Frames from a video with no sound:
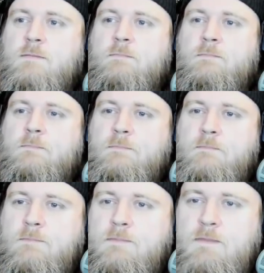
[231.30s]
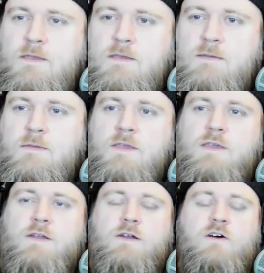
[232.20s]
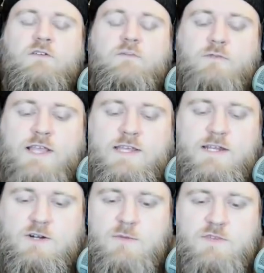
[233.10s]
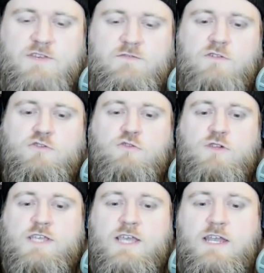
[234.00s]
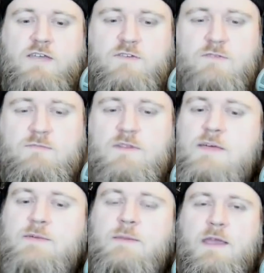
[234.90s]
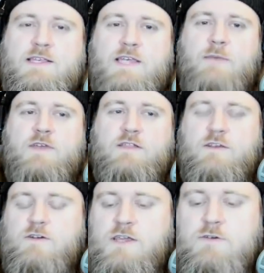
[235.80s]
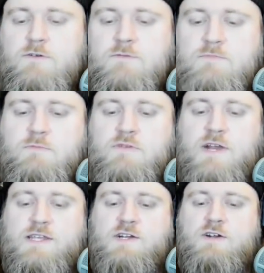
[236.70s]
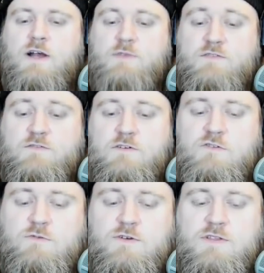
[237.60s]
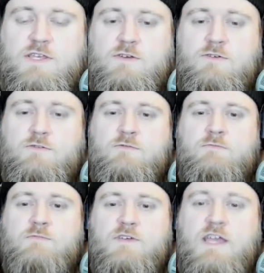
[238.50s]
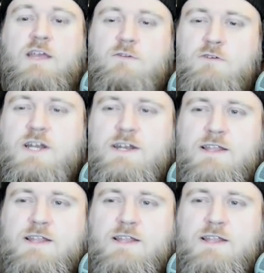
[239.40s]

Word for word: Look, he's a complete. You don't know if President Trump is vulnerable to any of them. Let me make something clear to you. President Trump is vulnerable to anyone.